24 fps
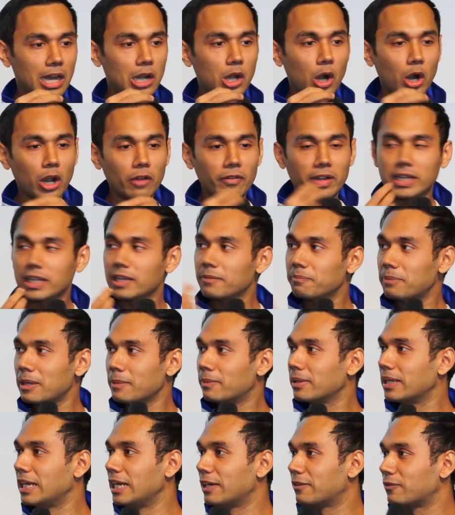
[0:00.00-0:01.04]
A lot of Indian
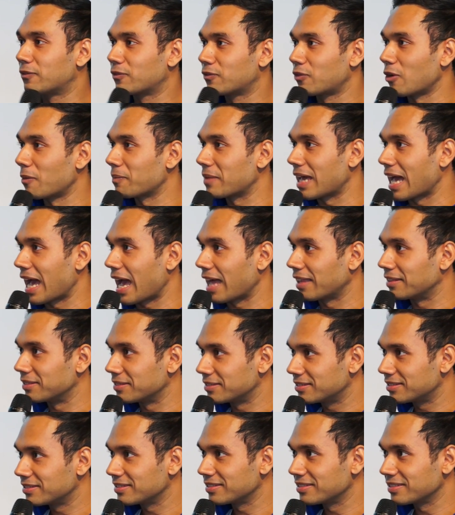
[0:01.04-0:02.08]
people eat from their
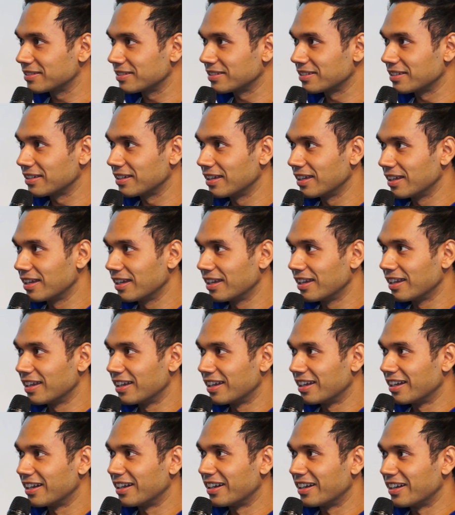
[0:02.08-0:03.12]
hands. Yes,
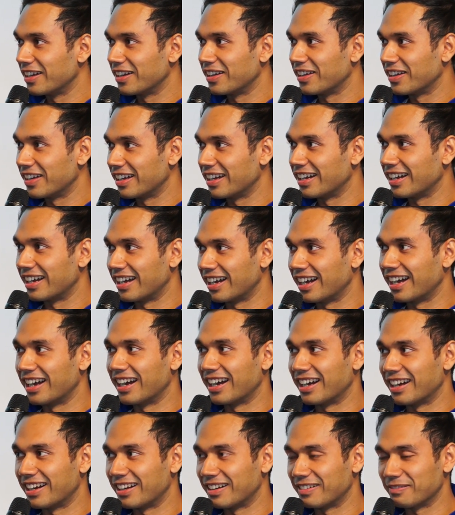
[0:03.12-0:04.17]
why do they eat with the hands?
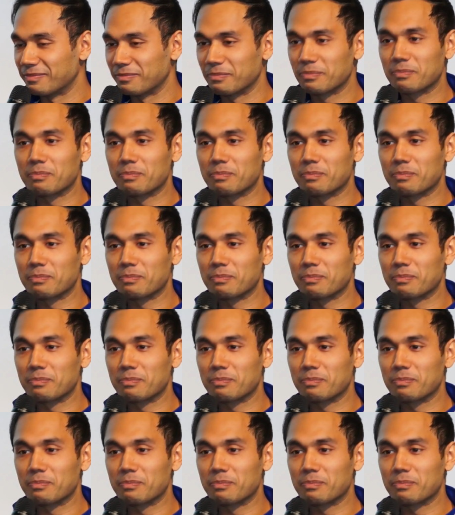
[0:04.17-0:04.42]
Um,